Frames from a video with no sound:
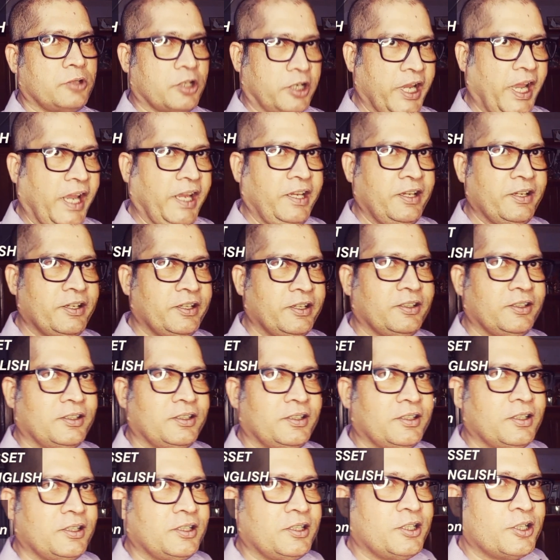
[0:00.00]
Okay?
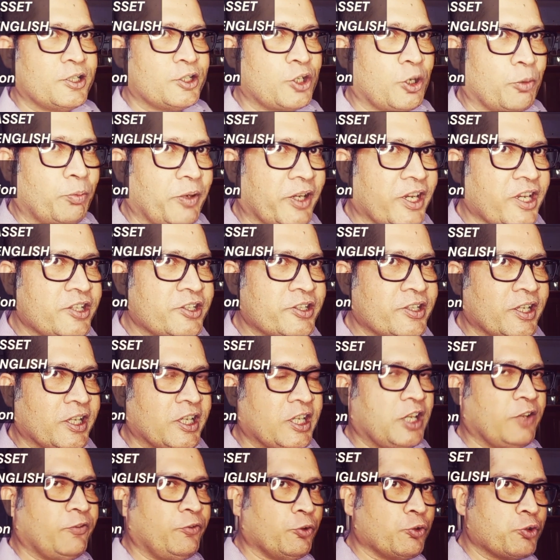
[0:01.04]
So please,
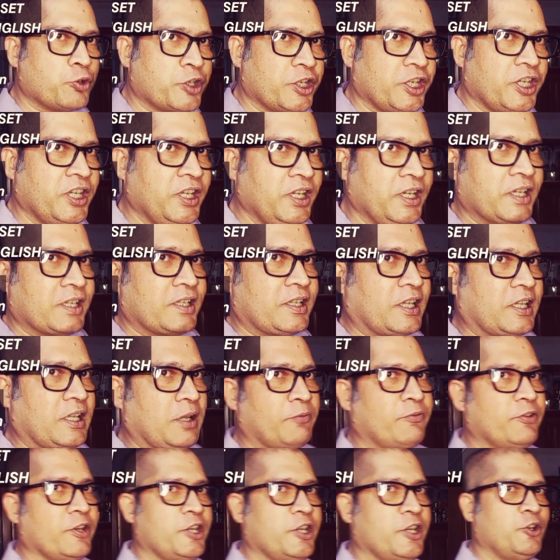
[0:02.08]
if you see that
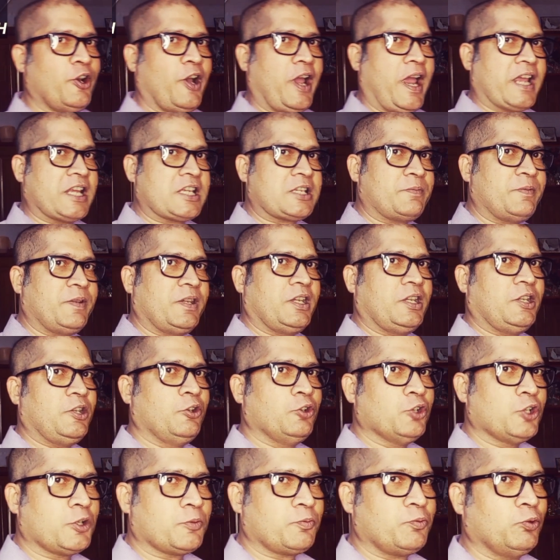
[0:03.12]
the video has been
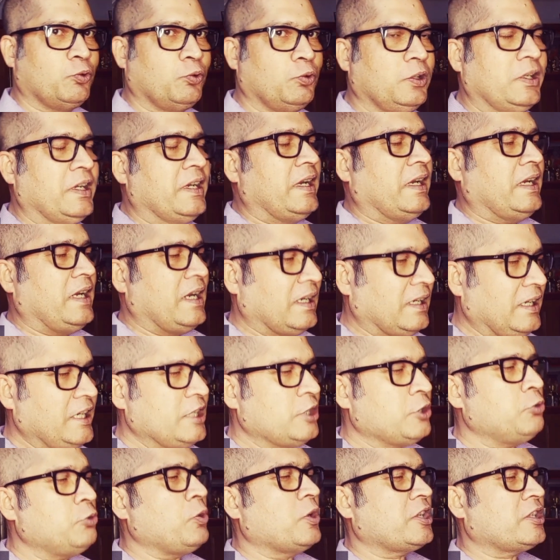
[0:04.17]
useful, at
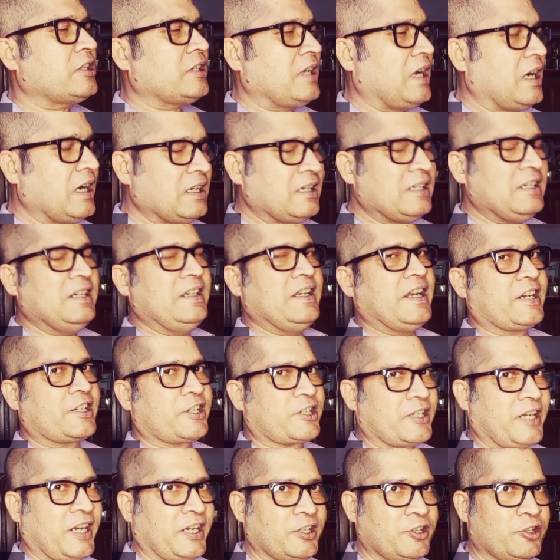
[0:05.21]
least to a certain
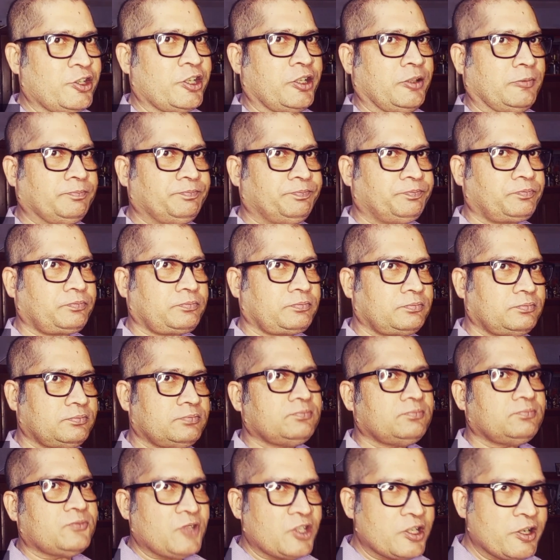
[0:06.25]
extent,
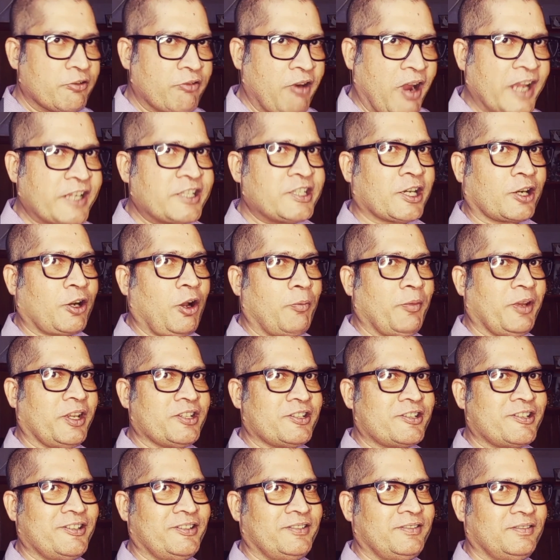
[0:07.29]
write a
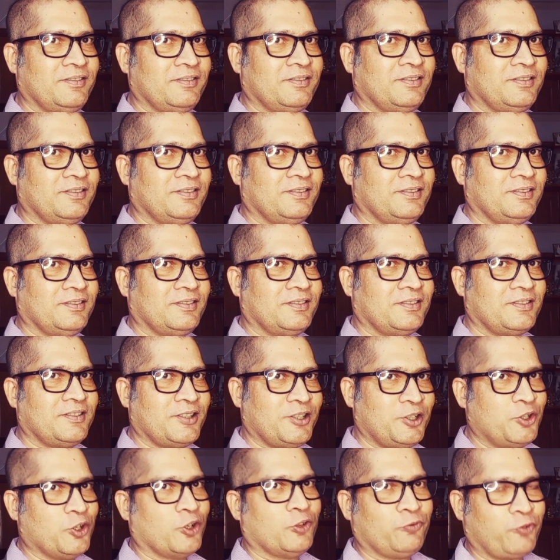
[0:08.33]
comment.
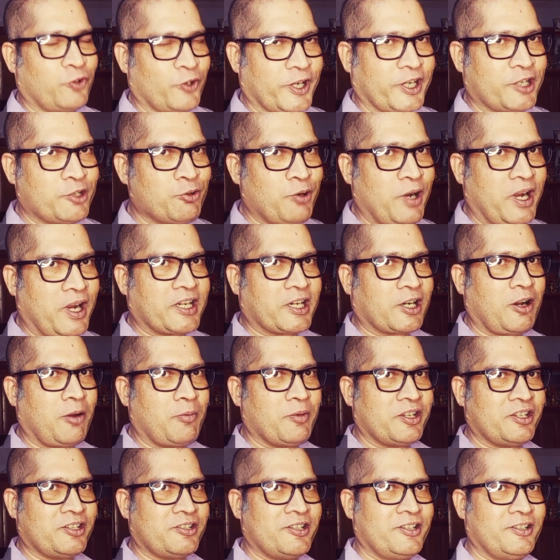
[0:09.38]
Don't forget to write a
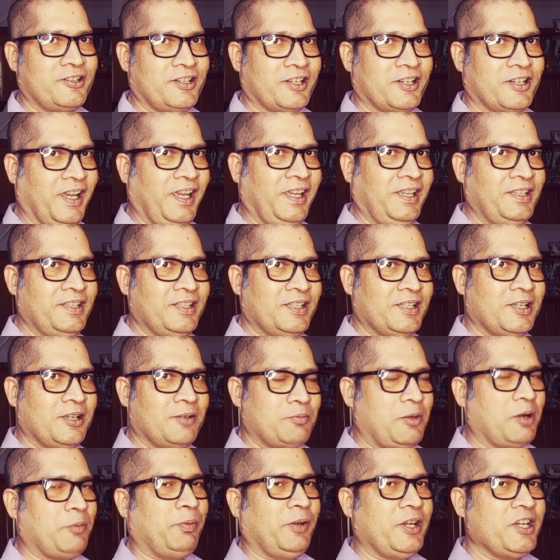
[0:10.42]
comment. Okay?
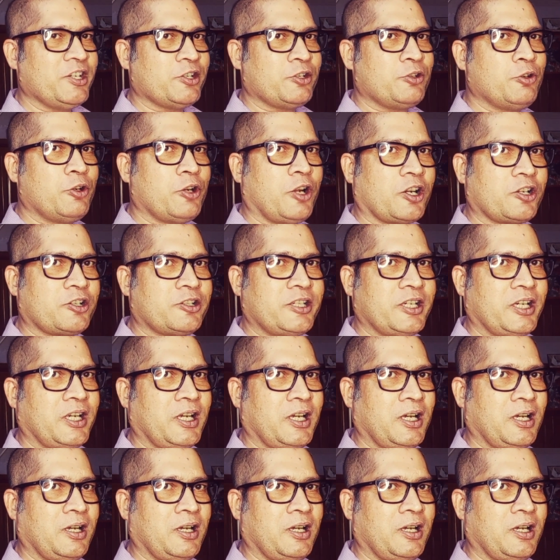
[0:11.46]
But please do not...